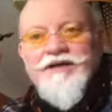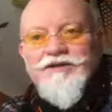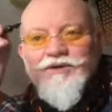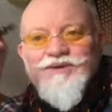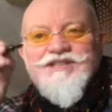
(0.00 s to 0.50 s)
I don't
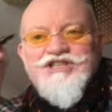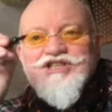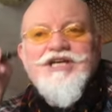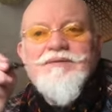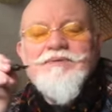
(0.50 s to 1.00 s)
know what the
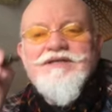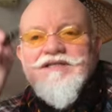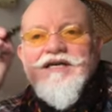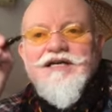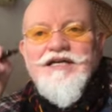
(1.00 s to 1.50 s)
shape is.
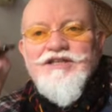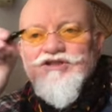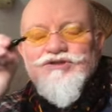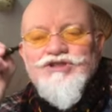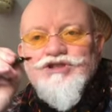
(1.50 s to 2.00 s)
And you
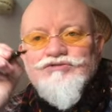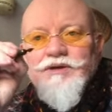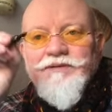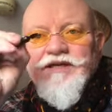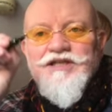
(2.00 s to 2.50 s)
start
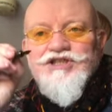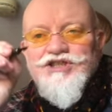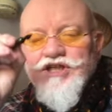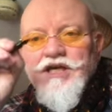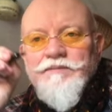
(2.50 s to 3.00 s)
scribbling a
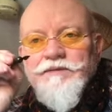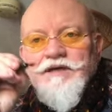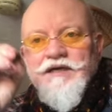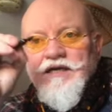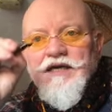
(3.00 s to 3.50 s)
shape.
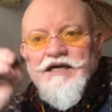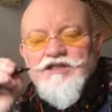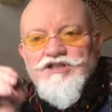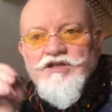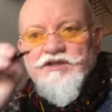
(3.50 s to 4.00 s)
And you
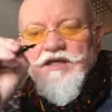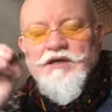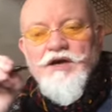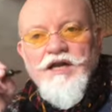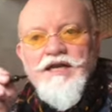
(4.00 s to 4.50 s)
start thinking,
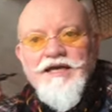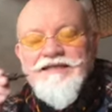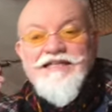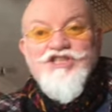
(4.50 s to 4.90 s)
I like that